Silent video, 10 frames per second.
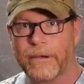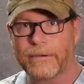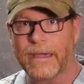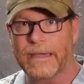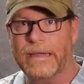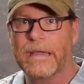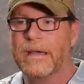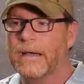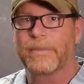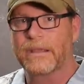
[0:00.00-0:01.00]
okay?
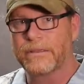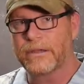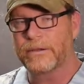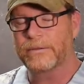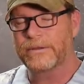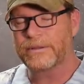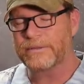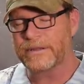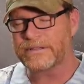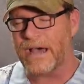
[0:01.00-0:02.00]
The, the,
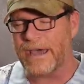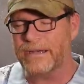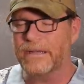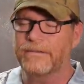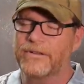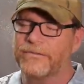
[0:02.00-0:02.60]
the title of this